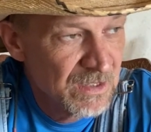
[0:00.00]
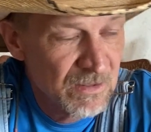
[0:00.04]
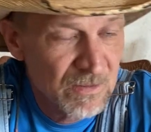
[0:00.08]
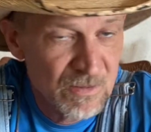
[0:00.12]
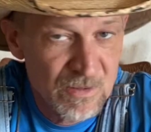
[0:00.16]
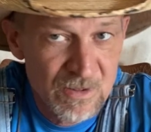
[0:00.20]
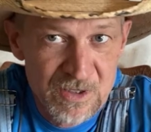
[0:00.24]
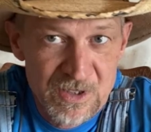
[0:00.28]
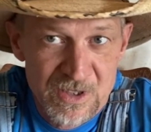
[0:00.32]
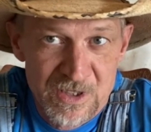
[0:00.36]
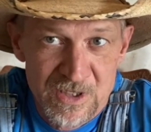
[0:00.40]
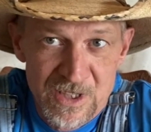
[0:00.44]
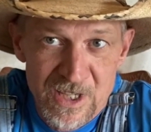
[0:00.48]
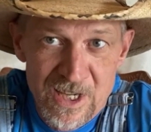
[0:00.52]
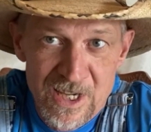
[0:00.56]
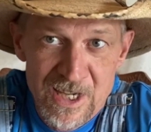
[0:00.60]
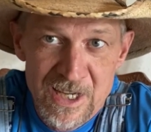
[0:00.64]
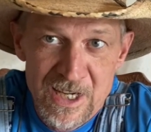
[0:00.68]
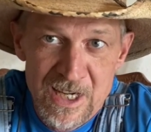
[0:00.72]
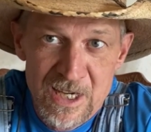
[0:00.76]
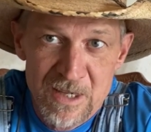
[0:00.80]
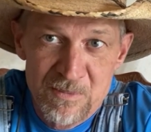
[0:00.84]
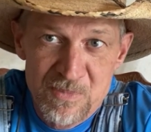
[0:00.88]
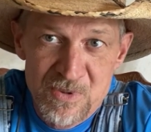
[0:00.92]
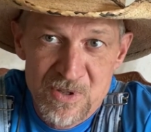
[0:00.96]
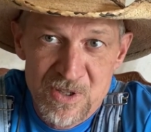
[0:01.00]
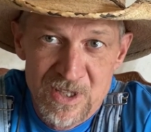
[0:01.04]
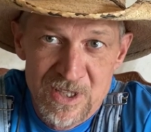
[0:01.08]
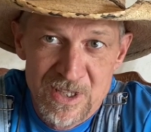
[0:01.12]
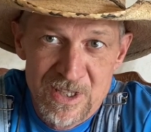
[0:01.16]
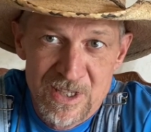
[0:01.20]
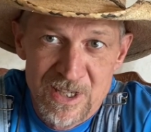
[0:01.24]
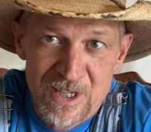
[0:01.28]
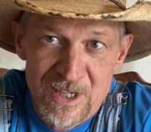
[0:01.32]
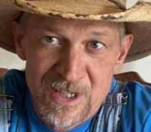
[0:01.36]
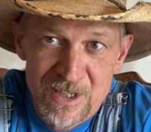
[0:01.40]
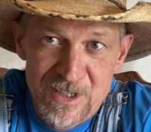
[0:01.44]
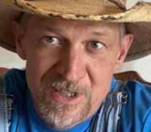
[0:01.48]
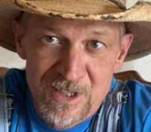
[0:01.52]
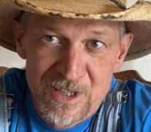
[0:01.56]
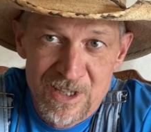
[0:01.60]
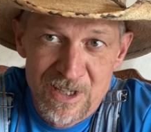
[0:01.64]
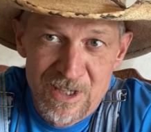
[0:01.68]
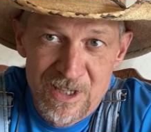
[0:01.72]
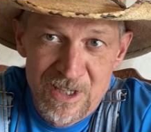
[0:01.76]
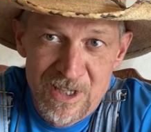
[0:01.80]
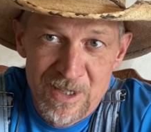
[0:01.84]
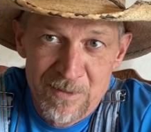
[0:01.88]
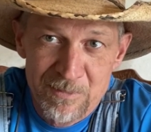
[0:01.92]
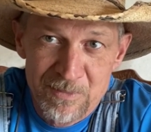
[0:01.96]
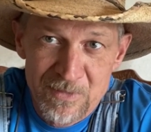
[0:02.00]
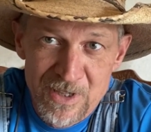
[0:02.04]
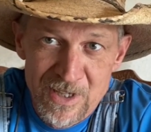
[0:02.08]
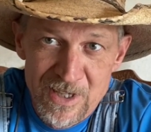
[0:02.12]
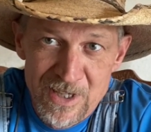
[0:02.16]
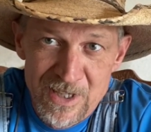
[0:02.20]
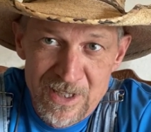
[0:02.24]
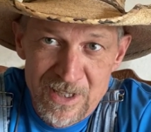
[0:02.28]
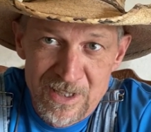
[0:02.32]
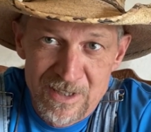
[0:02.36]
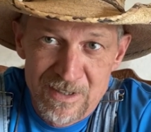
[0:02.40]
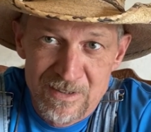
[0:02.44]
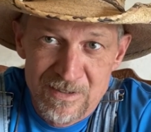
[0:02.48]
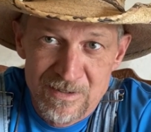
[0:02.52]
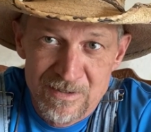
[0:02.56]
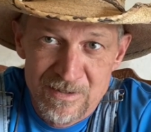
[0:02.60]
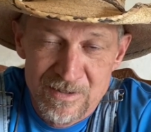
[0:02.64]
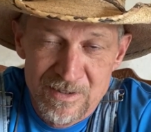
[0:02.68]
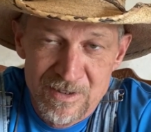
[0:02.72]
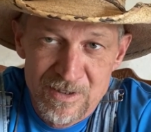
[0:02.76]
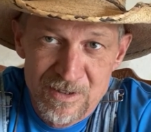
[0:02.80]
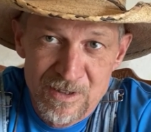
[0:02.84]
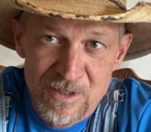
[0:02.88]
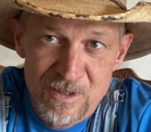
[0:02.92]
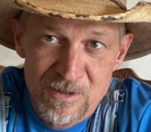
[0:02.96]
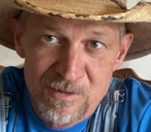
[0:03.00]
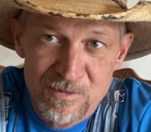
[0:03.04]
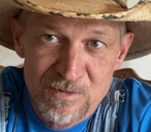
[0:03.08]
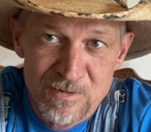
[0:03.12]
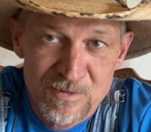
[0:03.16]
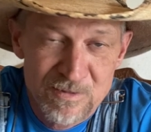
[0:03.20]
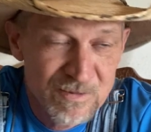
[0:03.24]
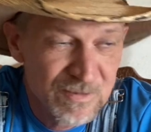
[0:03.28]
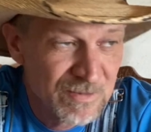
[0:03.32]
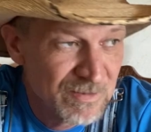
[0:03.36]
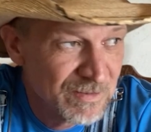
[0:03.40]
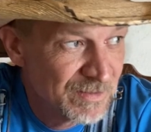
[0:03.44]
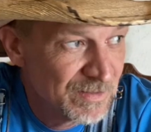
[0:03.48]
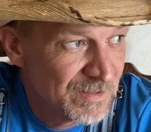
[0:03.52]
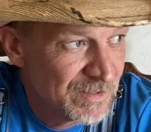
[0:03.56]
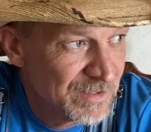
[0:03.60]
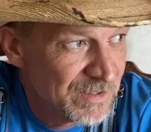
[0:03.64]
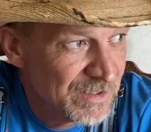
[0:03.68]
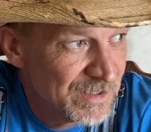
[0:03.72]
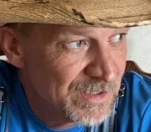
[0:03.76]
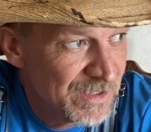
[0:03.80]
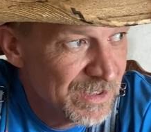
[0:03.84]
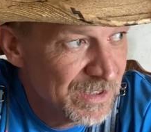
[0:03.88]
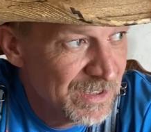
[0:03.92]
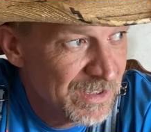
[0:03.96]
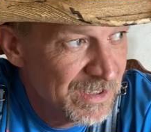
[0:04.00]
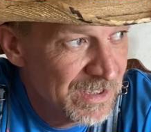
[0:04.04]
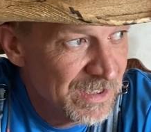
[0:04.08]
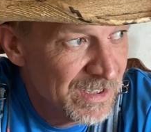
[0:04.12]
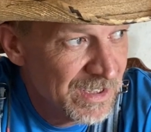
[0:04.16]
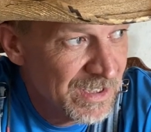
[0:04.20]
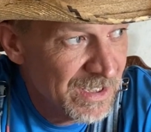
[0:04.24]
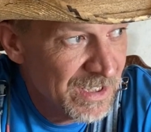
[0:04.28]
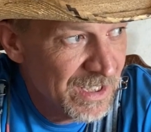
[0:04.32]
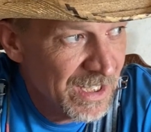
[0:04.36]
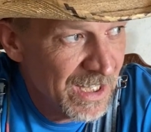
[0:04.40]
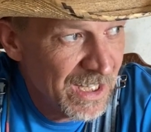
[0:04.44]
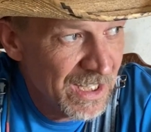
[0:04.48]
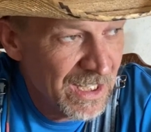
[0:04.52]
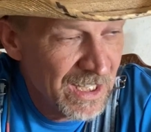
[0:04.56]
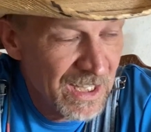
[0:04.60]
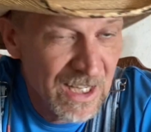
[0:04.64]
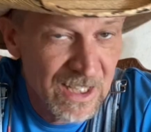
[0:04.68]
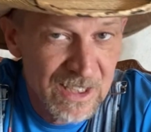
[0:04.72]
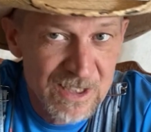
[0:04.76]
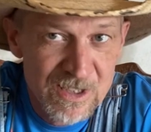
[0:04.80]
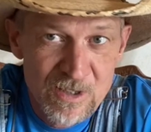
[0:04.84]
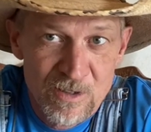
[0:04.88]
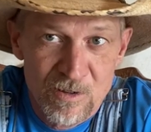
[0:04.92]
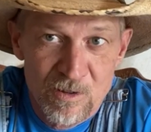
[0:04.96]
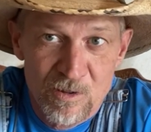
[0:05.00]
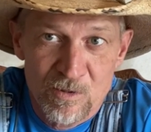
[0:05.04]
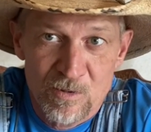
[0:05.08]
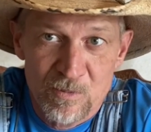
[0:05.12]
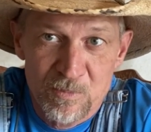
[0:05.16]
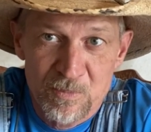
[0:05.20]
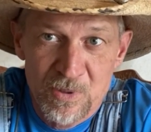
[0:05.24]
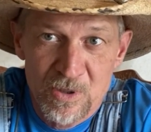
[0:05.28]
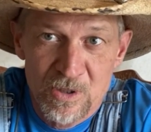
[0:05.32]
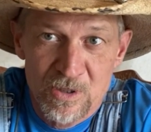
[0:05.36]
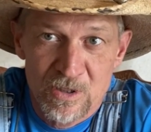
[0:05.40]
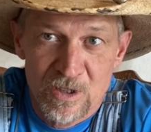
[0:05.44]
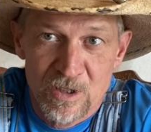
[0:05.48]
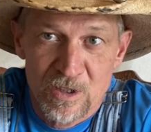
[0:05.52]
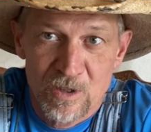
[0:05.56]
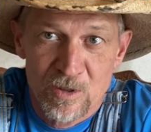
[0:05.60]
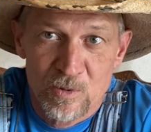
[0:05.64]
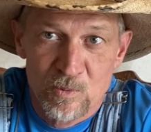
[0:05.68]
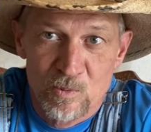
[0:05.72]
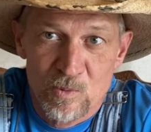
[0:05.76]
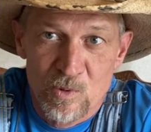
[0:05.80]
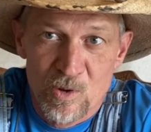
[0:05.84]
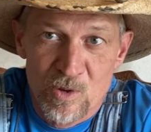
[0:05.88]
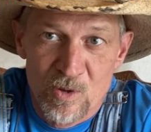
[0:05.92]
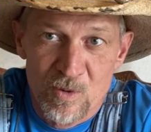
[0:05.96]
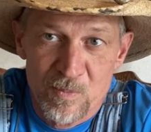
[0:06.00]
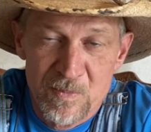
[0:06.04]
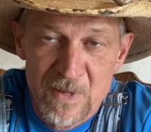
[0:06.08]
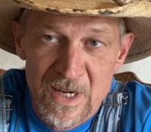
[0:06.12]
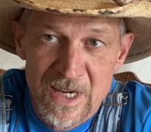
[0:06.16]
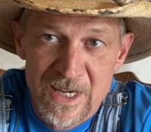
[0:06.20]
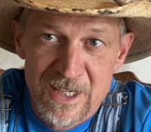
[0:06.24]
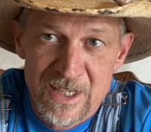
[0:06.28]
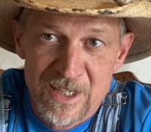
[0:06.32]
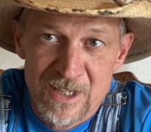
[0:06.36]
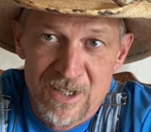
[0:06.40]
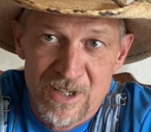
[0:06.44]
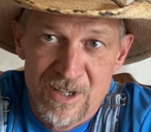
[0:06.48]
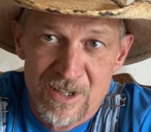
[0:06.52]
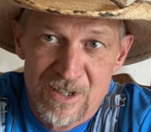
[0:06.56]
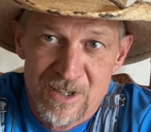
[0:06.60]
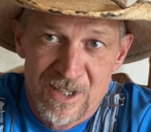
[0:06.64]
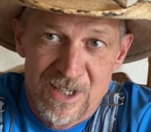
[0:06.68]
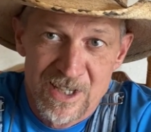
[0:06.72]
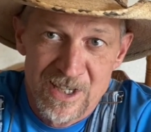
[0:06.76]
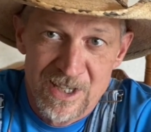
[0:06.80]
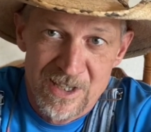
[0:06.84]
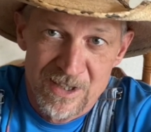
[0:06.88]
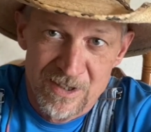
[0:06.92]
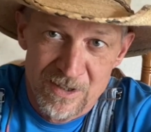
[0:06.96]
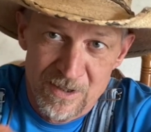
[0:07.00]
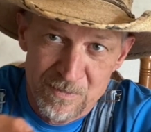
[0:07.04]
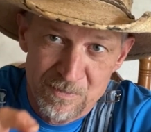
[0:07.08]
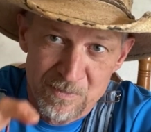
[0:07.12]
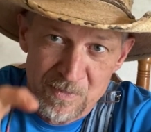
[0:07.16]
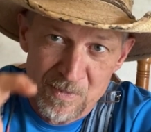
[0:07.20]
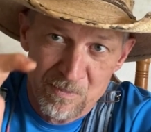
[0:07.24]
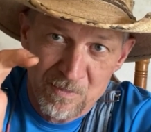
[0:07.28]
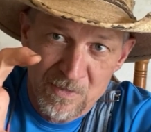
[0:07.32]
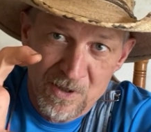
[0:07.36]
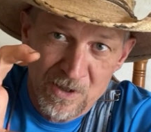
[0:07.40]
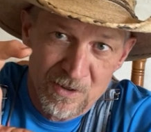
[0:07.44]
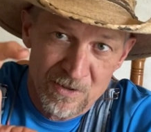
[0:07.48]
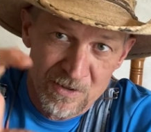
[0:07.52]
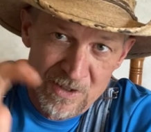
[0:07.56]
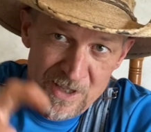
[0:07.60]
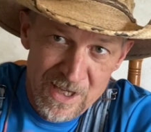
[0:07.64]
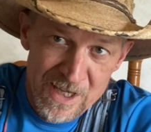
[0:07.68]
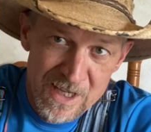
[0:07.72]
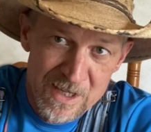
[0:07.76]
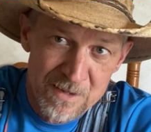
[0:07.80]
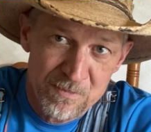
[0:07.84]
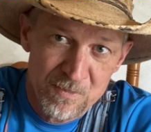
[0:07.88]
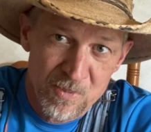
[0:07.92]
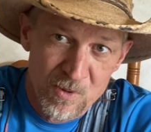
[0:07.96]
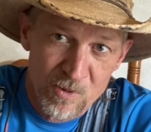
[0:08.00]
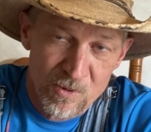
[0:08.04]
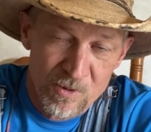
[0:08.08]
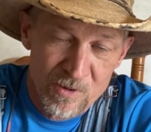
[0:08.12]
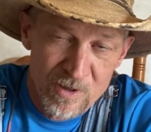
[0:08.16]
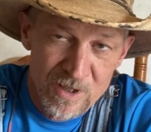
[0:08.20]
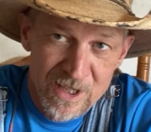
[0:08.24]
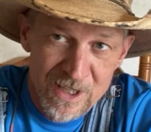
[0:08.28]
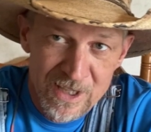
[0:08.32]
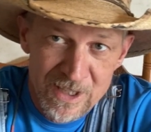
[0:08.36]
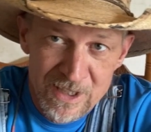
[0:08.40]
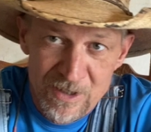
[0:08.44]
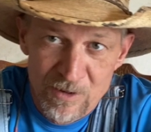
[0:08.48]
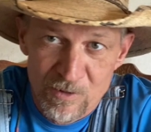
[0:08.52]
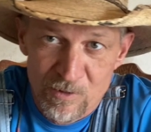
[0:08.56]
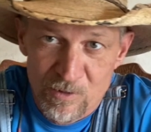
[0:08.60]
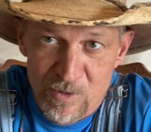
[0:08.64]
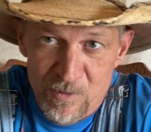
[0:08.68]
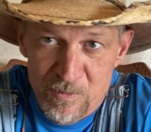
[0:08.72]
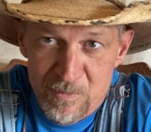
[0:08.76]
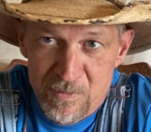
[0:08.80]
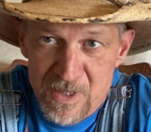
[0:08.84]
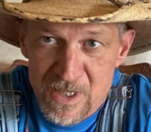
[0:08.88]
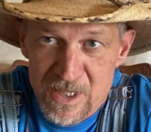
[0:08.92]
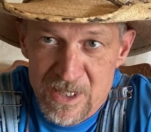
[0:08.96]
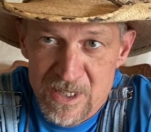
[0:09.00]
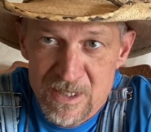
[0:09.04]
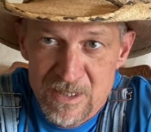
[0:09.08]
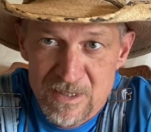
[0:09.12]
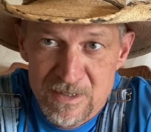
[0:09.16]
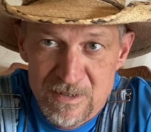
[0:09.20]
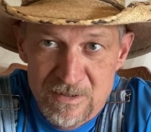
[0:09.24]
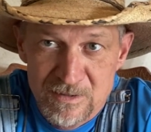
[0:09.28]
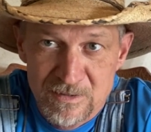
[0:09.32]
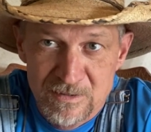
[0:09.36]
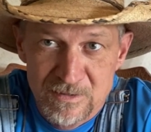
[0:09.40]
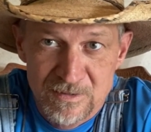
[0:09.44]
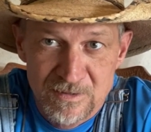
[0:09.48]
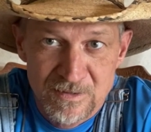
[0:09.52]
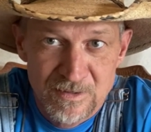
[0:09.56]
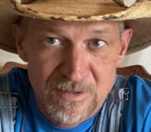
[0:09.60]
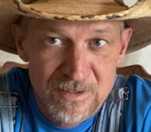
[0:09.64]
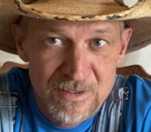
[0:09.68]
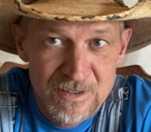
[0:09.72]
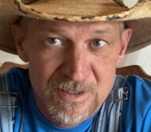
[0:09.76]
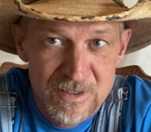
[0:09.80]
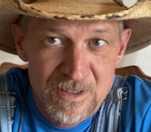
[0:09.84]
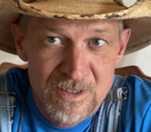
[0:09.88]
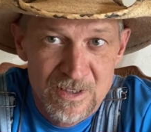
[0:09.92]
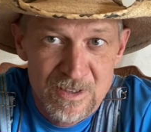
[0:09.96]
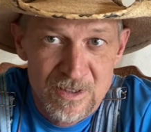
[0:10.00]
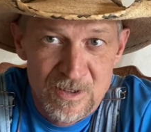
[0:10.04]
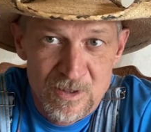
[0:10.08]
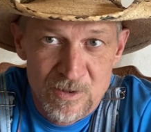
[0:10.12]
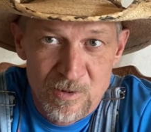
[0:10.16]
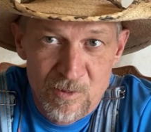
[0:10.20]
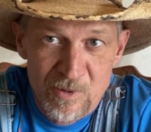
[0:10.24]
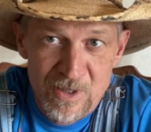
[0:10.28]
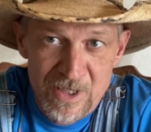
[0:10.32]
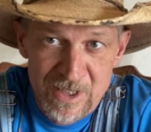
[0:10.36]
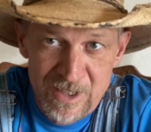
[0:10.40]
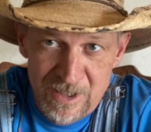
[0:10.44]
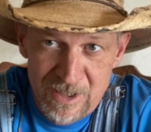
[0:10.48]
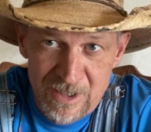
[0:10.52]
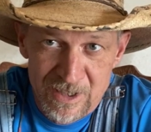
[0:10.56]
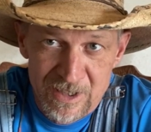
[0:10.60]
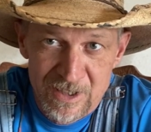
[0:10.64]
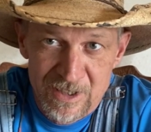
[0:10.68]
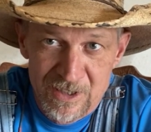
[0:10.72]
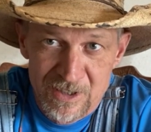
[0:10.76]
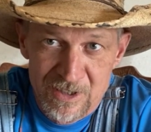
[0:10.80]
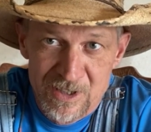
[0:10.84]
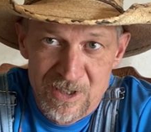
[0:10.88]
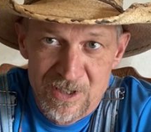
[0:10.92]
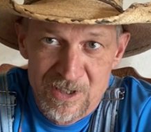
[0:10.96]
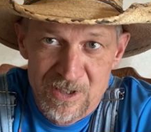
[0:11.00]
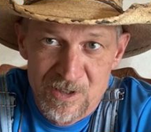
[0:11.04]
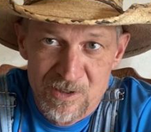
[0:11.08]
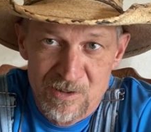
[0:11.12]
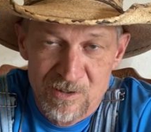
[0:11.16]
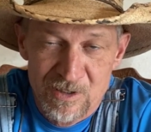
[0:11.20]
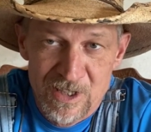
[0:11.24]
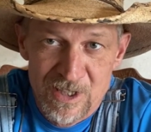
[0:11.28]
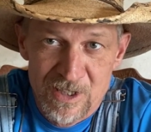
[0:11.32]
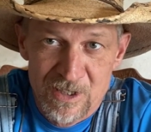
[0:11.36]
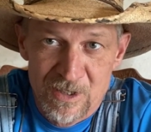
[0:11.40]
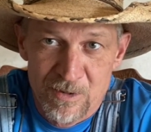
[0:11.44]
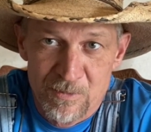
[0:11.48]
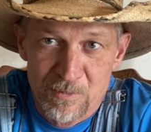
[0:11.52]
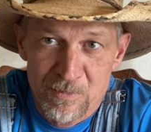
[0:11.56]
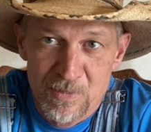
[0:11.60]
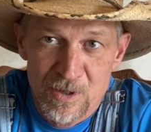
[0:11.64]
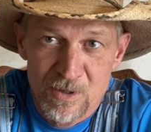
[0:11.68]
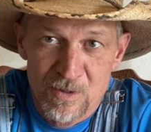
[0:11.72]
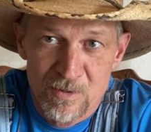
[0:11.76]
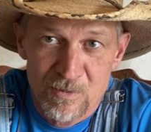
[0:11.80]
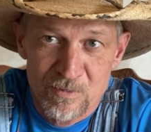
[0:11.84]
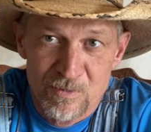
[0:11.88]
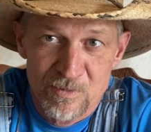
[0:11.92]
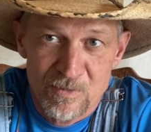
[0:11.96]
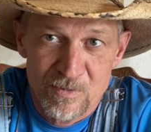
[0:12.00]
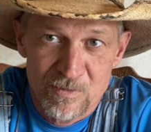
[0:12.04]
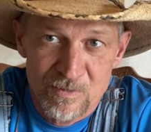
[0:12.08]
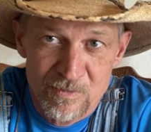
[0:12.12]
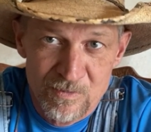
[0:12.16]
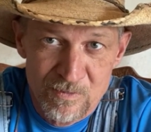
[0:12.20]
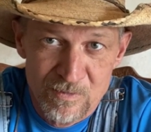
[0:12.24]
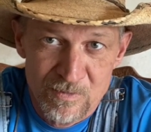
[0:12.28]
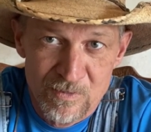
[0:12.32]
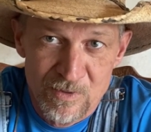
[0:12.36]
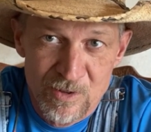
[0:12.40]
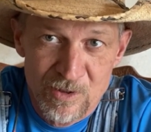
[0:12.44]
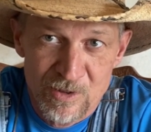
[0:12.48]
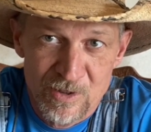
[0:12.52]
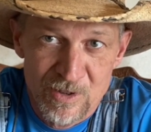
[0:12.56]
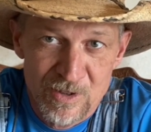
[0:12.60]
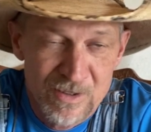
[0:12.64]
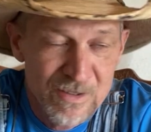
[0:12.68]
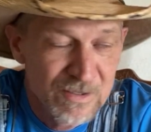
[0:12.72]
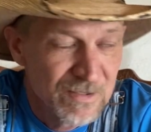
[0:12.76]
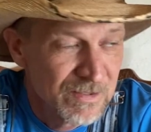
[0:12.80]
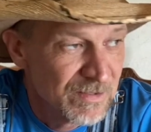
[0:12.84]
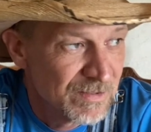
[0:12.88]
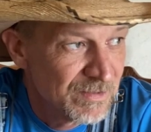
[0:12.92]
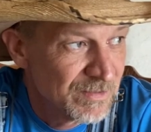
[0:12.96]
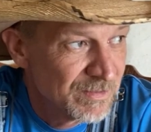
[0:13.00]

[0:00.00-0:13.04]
Well, today I'm sitting out there and I'm thinking, you know, I'd like to go and put a little water back in there to get it up above the A port like it ought to be, so we can continue letting our pump run,